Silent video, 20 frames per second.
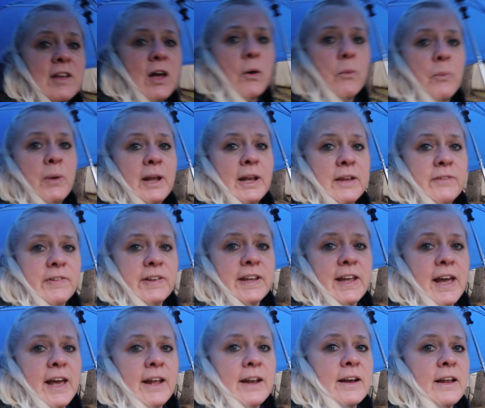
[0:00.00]
how we live in
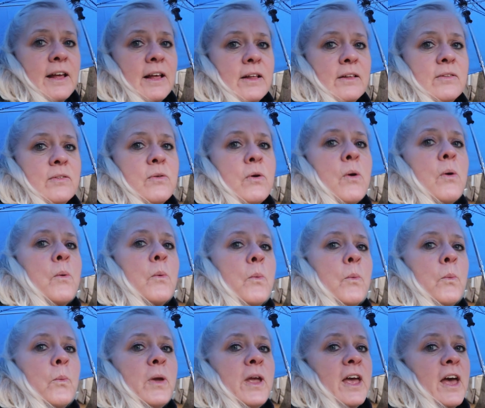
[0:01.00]
Canada,
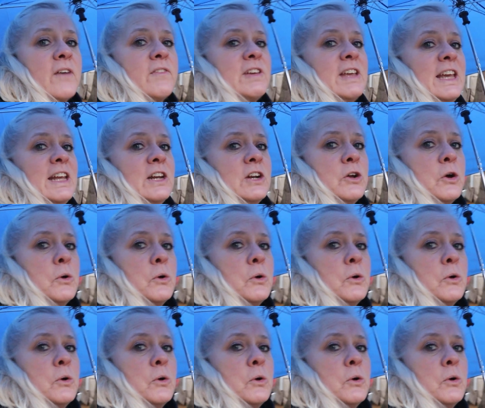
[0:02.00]
we have a heated